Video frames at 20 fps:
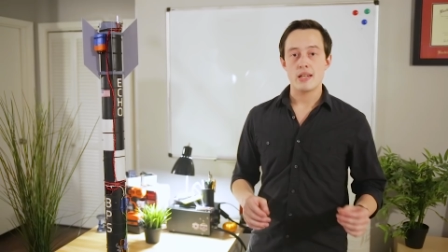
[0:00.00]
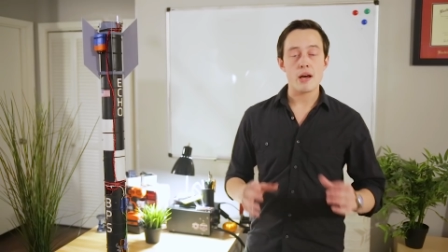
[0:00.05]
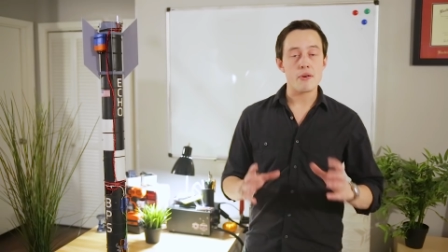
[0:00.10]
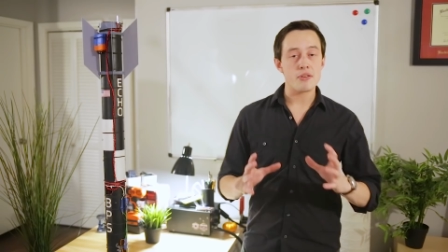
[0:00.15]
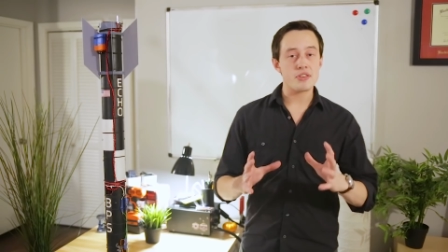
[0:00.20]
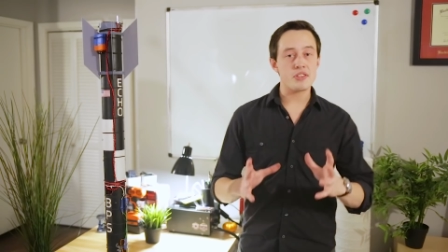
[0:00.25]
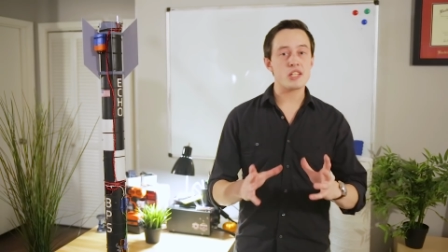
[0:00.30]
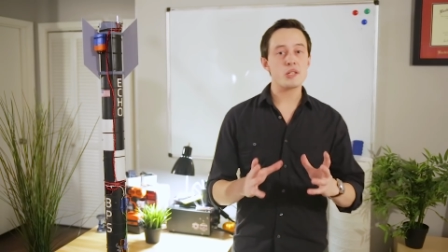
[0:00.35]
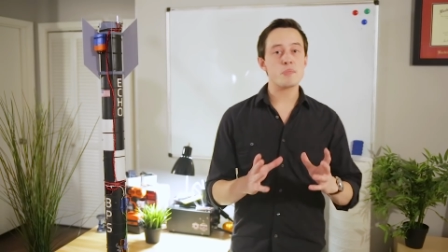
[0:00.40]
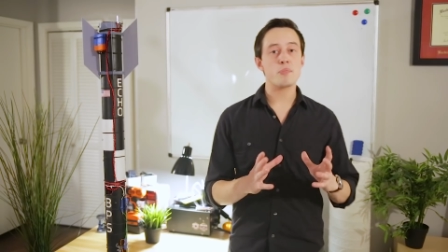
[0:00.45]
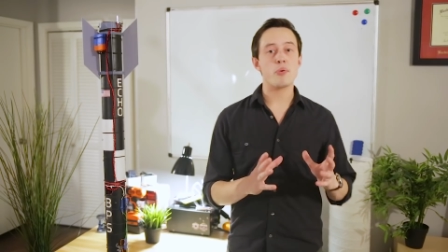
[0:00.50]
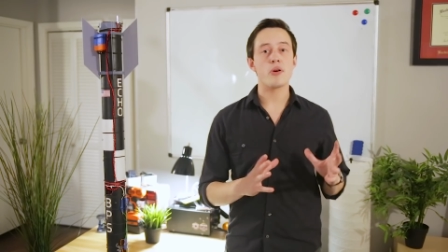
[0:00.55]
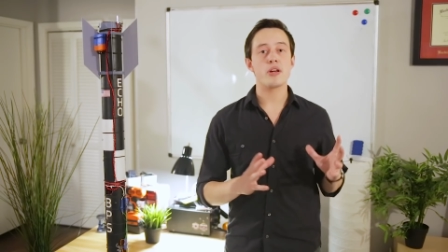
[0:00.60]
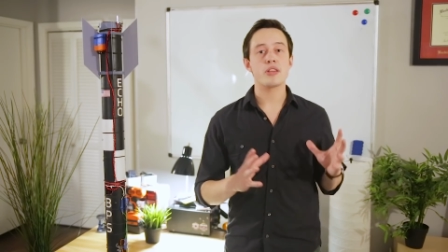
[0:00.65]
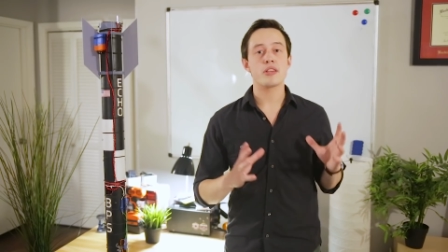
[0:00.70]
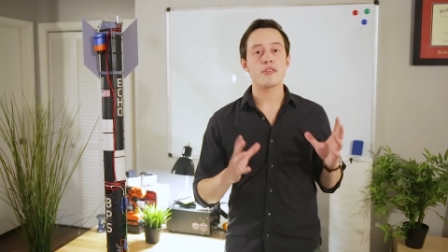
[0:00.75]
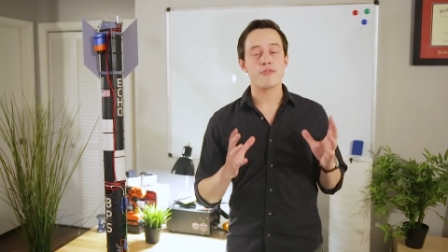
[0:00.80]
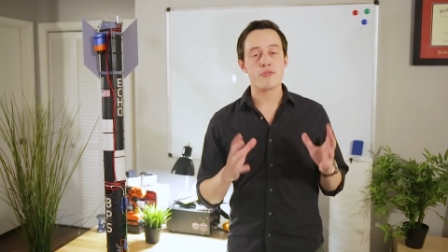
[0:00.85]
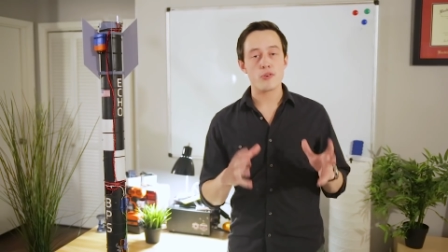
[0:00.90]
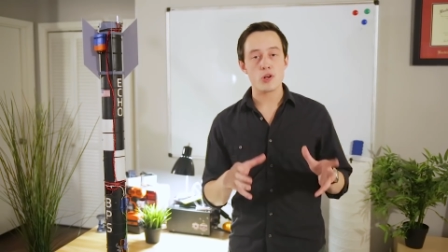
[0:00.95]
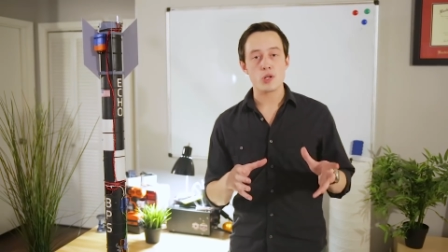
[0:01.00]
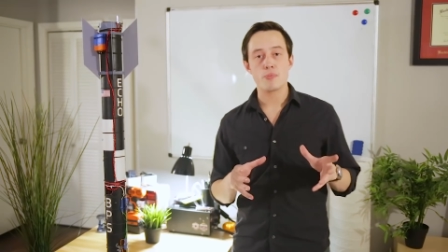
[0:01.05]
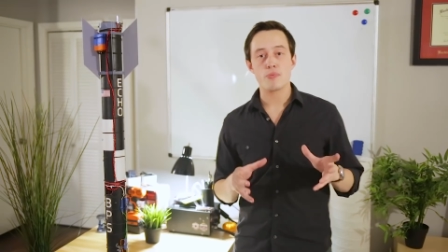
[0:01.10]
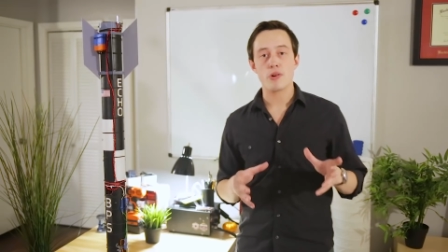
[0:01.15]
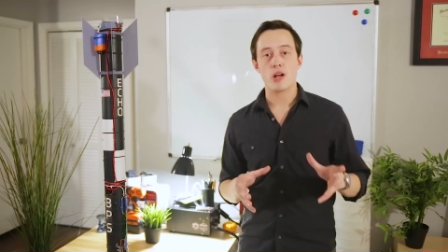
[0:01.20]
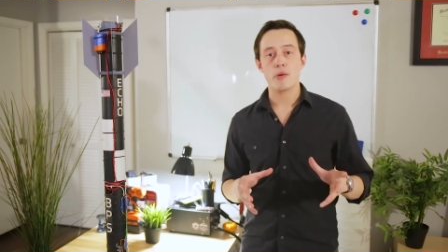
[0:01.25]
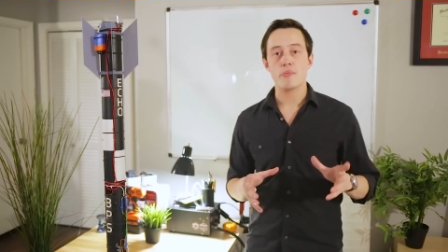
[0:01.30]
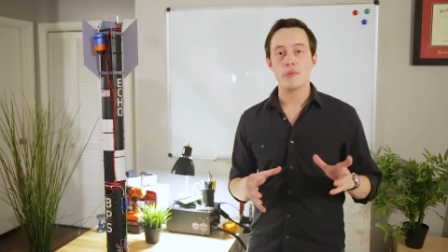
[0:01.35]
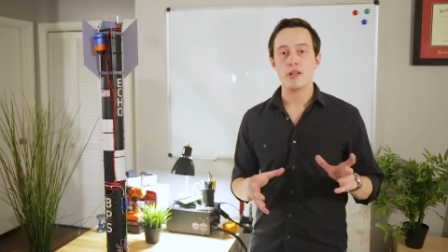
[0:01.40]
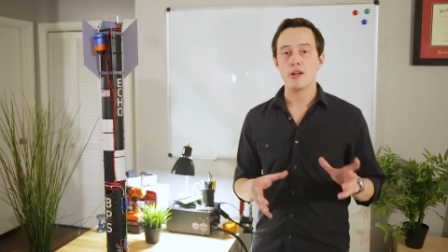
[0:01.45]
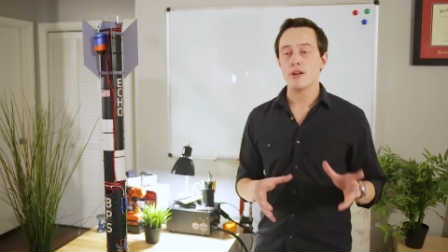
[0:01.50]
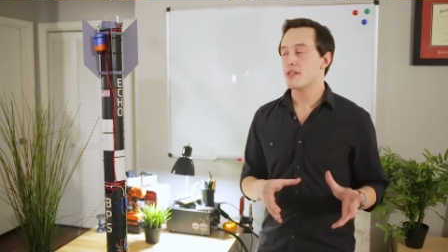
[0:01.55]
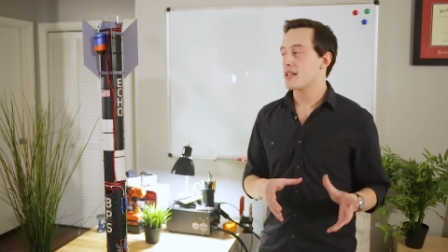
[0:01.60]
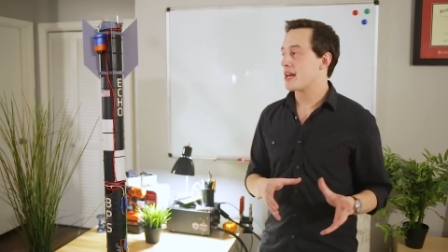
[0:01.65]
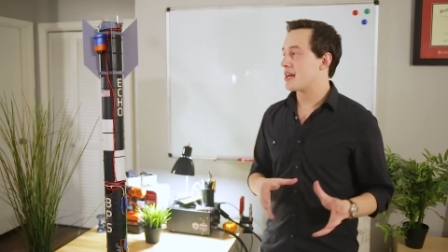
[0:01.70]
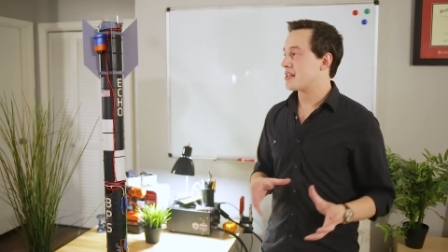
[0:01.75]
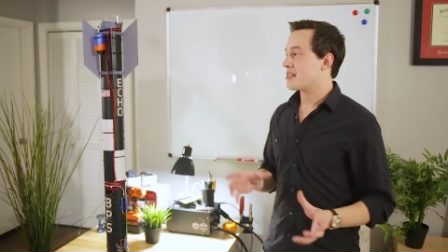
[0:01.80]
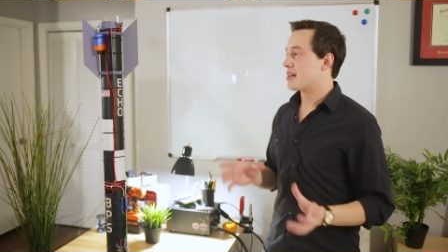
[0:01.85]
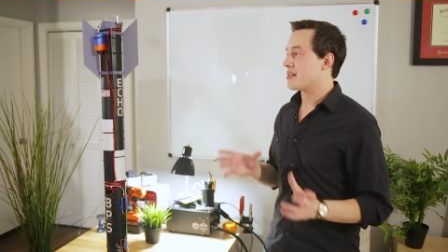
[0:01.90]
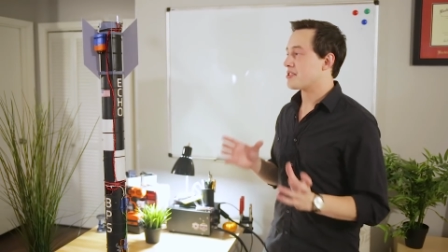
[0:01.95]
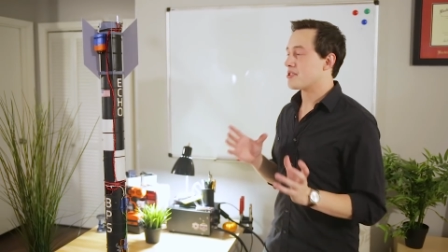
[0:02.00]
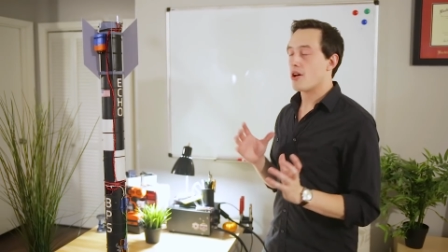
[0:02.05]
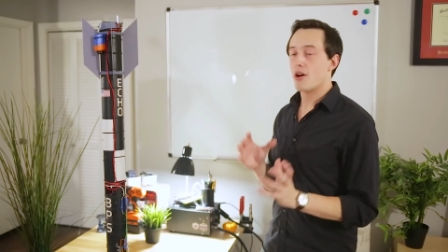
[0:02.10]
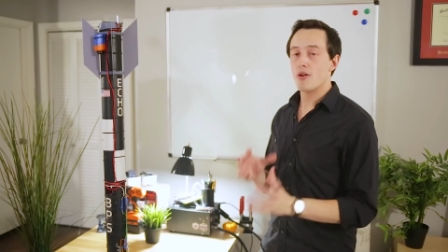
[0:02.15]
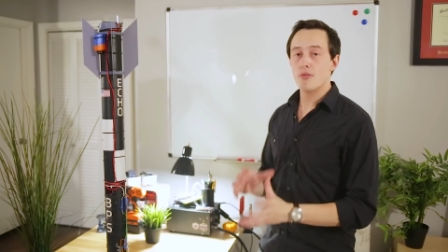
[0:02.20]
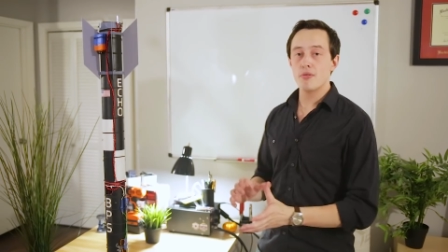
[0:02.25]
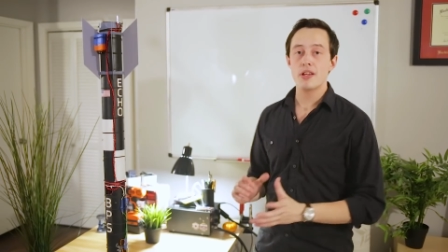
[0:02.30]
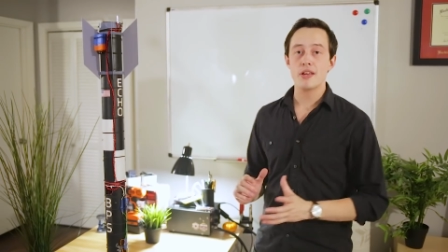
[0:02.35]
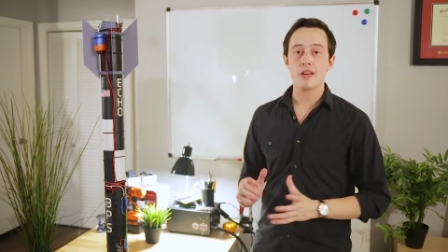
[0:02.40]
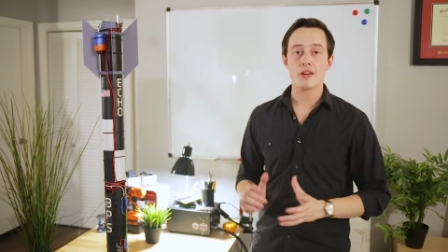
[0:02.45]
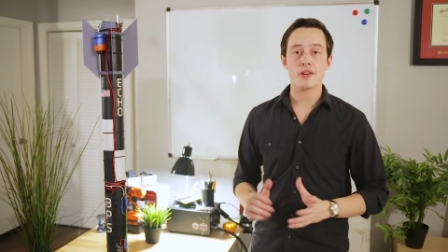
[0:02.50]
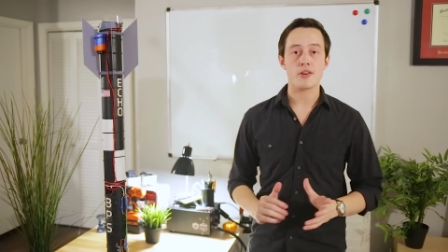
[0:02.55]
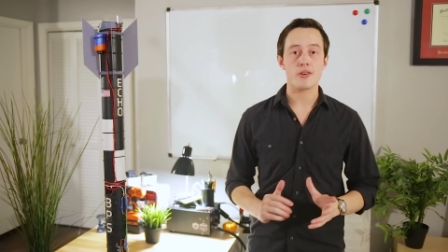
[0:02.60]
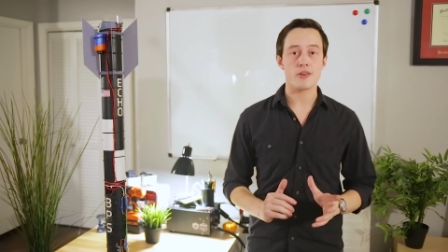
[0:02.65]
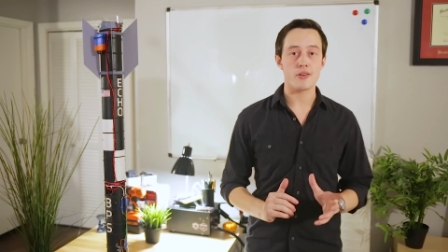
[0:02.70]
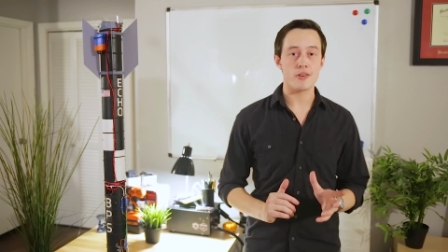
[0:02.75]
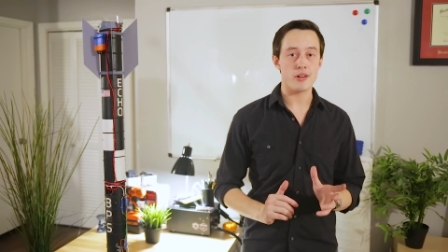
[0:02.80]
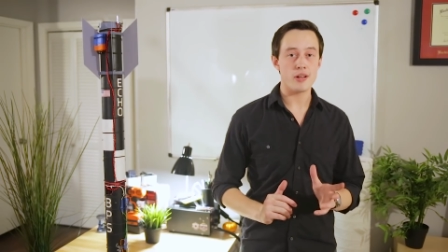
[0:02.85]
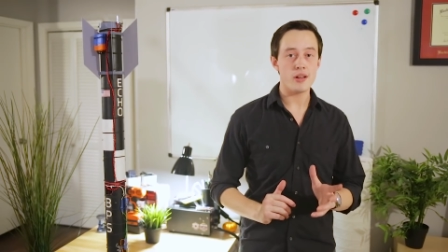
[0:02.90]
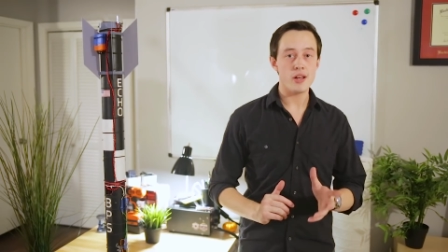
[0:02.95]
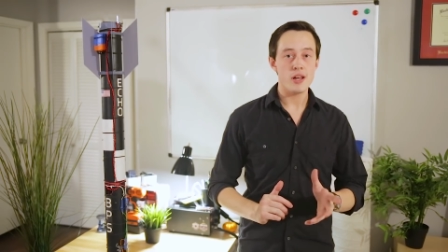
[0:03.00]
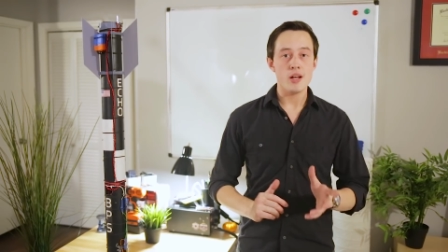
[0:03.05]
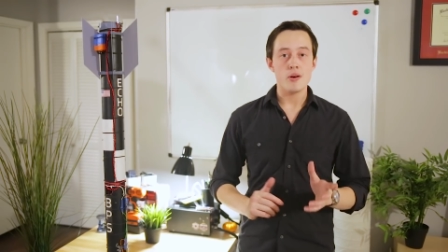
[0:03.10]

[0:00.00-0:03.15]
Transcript: Now at this point, the first problem in our test has already occurred,